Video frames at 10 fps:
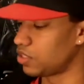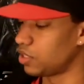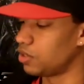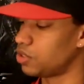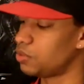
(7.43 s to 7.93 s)

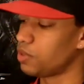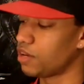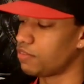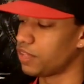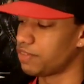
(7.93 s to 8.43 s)
so assume we
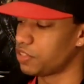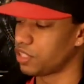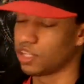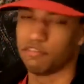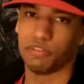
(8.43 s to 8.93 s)
have left
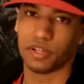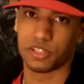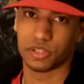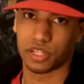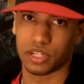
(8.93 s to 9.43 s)
stick
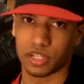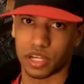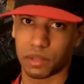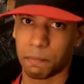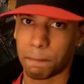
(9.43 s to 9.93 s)
influential hitting.
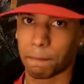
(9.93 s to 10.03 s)
Okay,